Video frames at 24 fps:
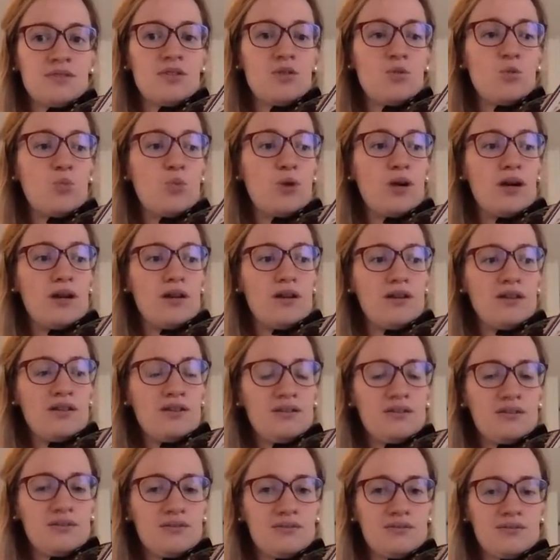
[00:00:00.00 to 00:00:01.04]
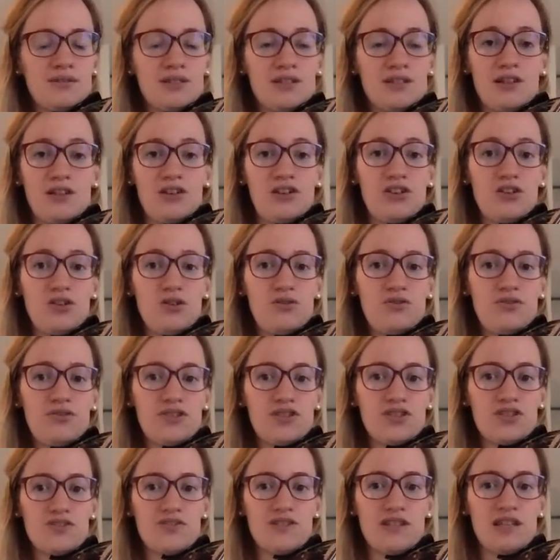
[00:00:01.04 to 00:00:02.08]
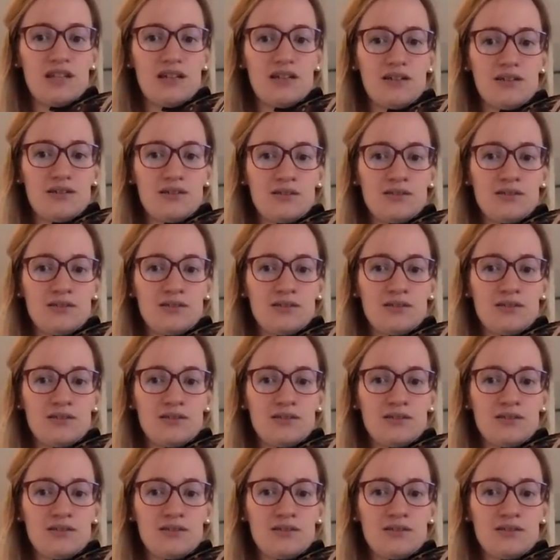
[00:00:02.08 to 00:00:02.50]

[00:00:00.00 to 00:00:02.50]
One, low first finger,